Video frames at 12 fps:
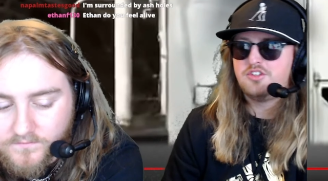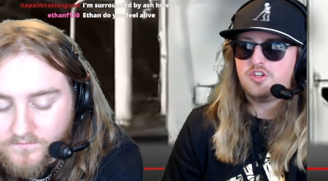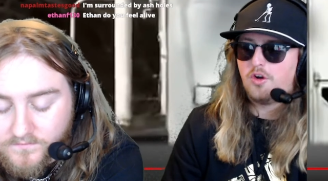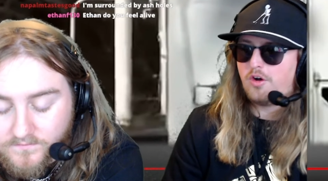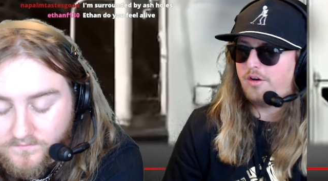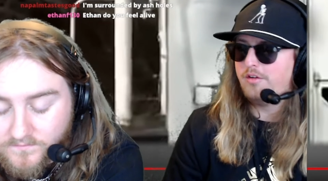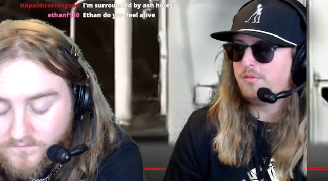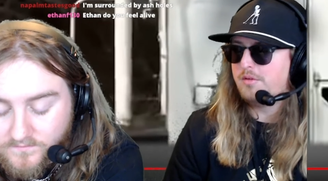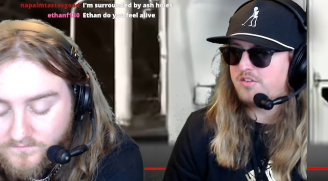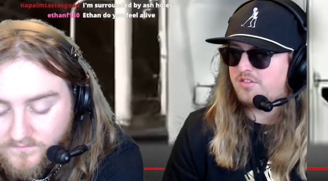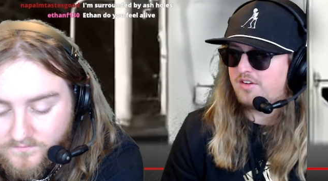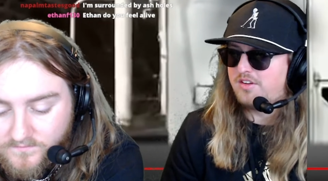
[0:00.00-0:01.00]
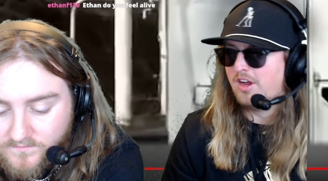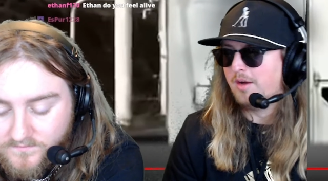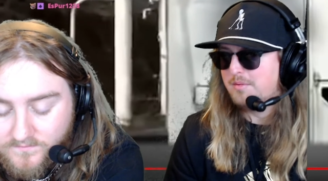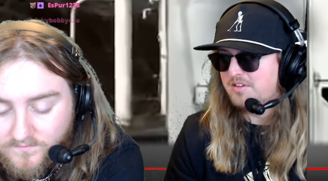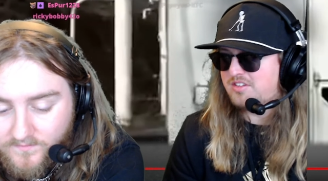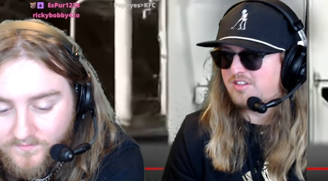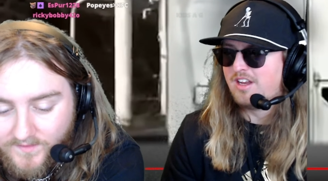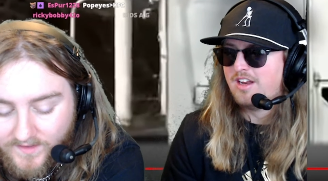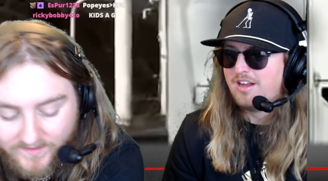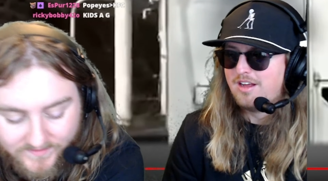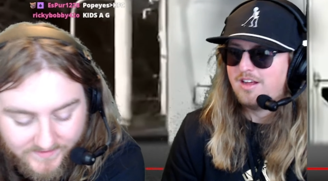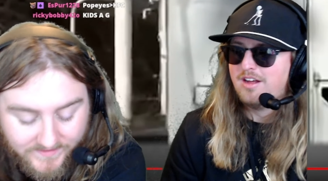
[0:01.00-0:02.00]
Speaker 1: child was the dumbest.
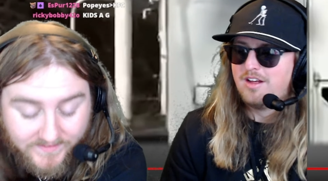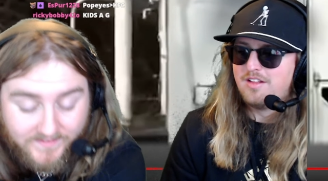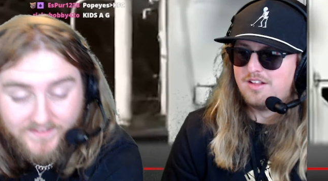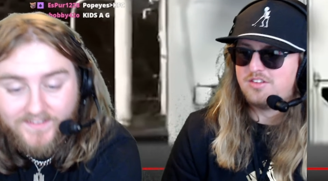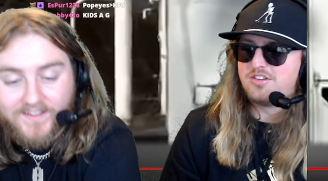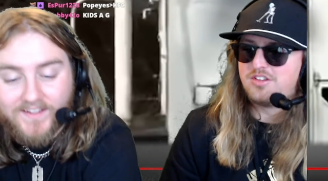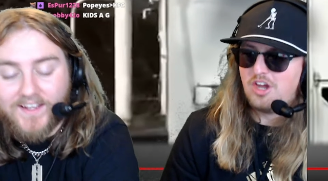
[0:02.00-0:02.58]
Did, the did